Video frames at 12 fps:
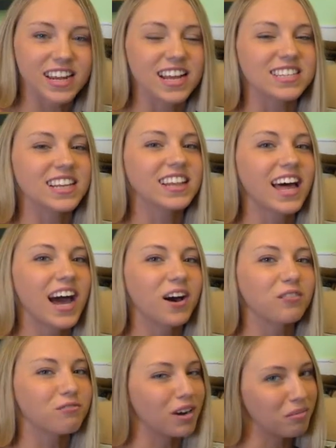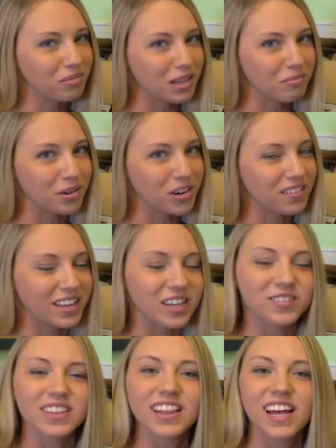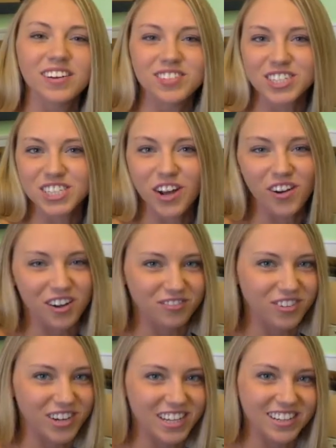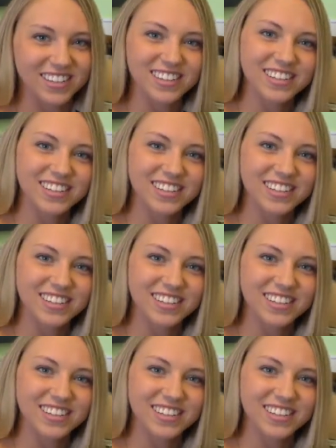and has a loud, rumbly purr that he would love to show off for you.